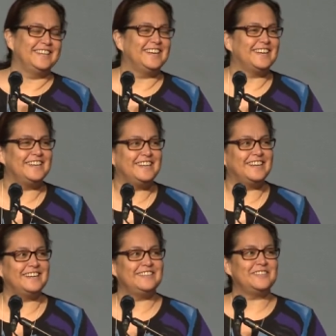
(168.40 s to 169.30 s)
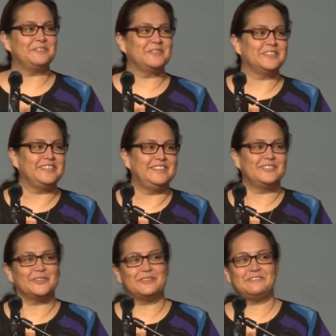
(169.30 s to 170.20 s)
and I and I didn't really
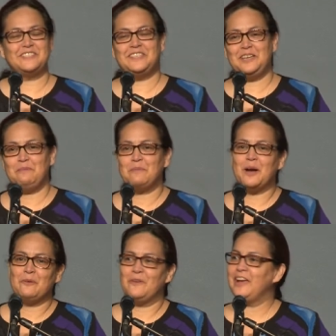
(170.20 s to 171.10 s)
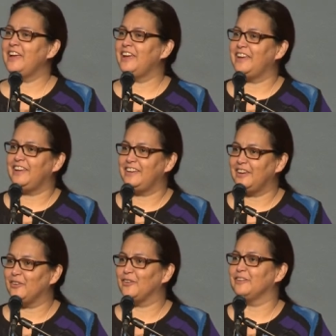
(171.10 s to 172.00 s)
sort of see my way
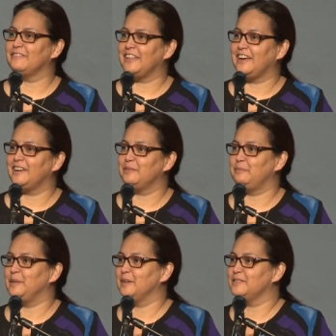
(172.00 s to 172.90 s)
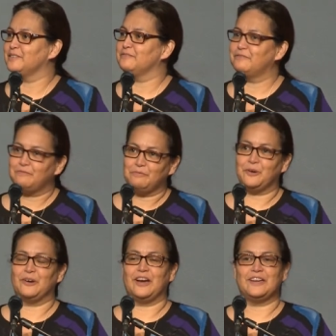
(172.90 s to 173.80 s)
in all of that because of
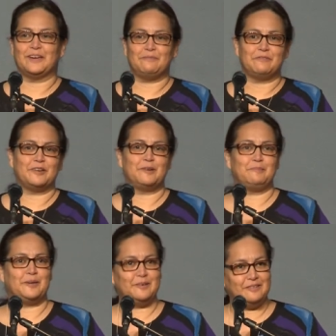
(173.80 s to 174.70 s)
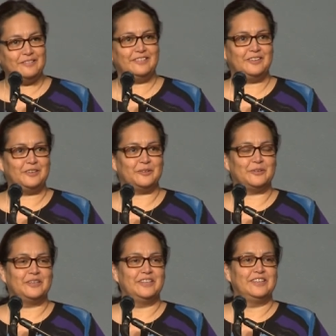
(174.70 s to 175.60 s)
where I come from and you know
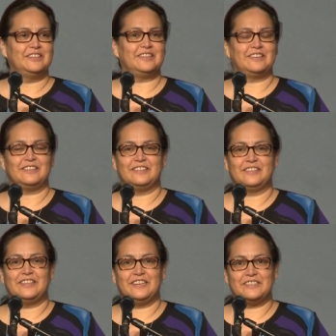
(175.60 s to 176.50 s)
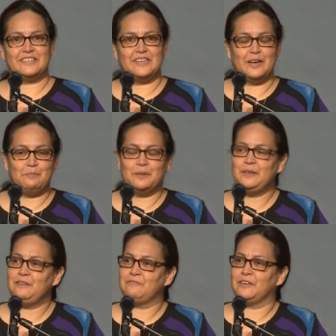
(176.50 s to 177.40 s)
the the things that I
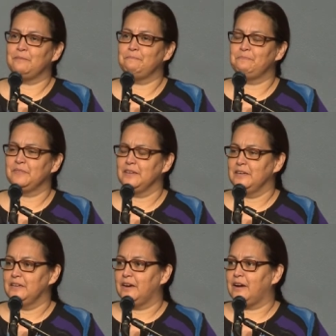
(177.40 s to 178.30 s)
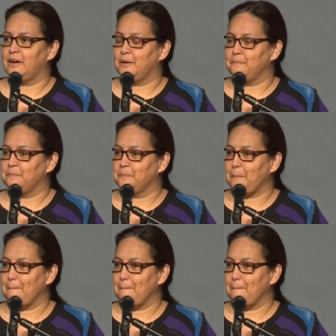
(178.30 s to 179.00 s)
believe in. Um,